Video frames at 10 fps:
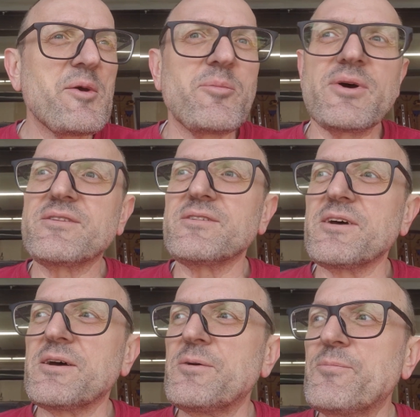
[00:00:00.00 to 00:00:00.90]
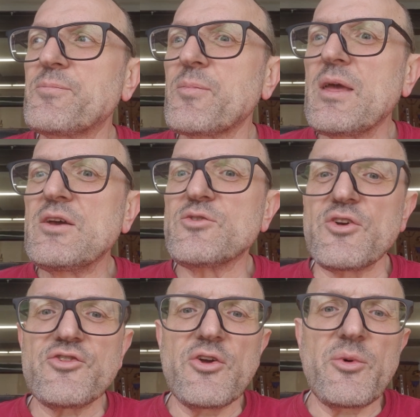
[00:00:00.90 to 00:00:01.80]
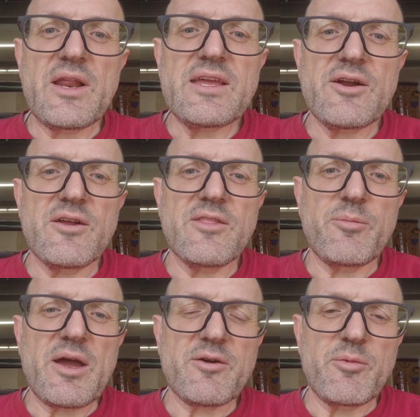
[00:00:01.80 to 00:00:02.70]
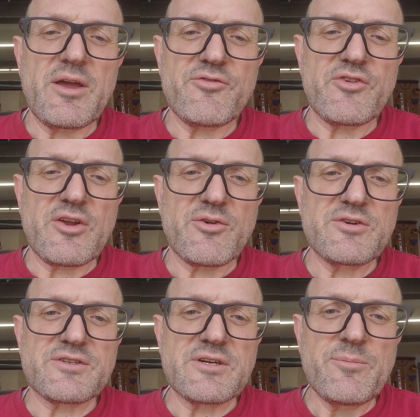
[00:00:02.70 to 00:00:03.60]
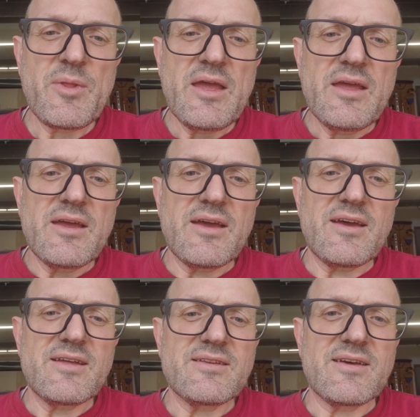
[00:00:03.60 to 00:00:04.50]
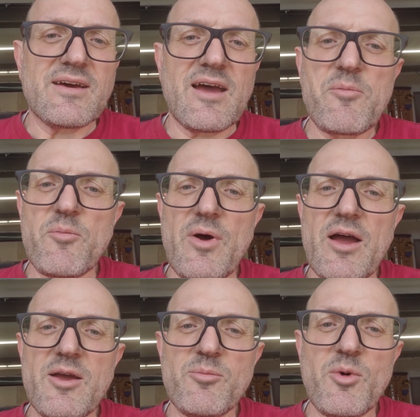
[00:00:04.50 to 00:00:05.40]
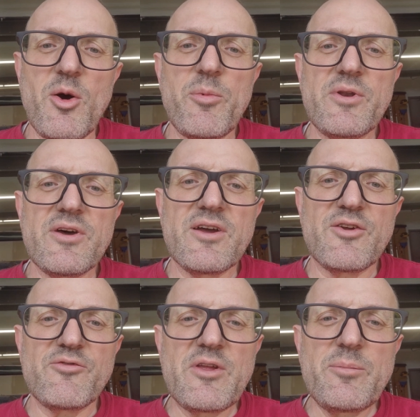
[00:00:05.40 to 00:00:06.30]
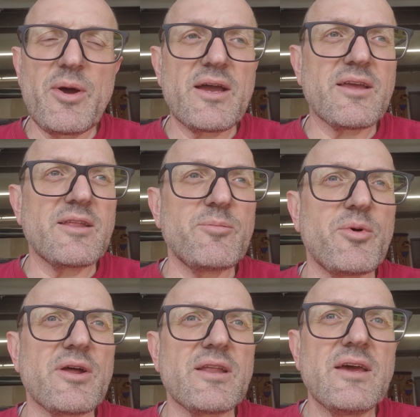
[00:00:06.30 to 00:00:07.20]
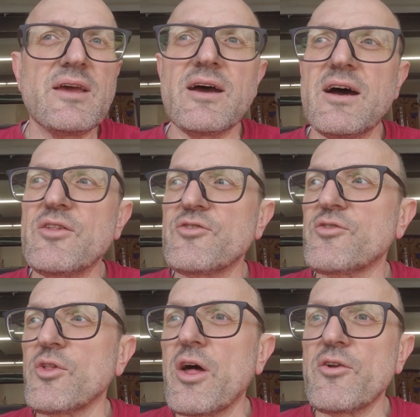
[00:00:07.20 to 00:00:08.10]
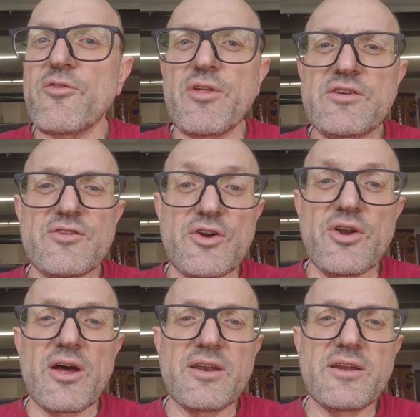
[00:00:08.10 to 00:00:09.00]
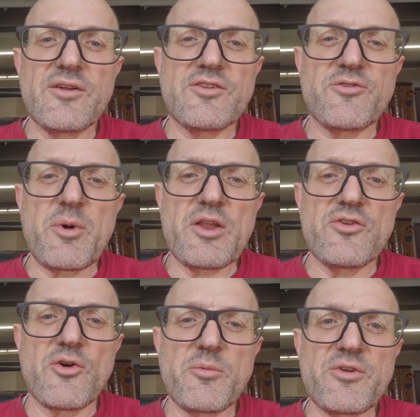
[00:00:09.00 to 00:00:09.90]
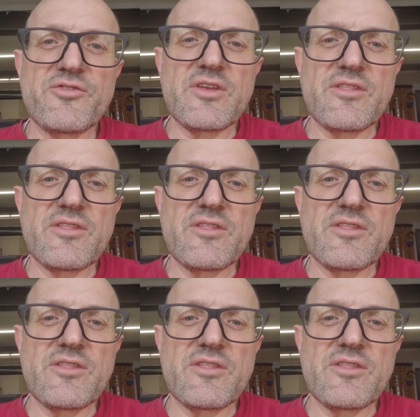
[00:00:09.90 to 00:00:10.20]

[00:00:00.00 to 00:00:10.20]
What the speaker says: But so I'll show you what I carry in the back of my FJ Cruiser, and I'm open to your feedback and input. There's a lot of things that are not in here that you might normally see.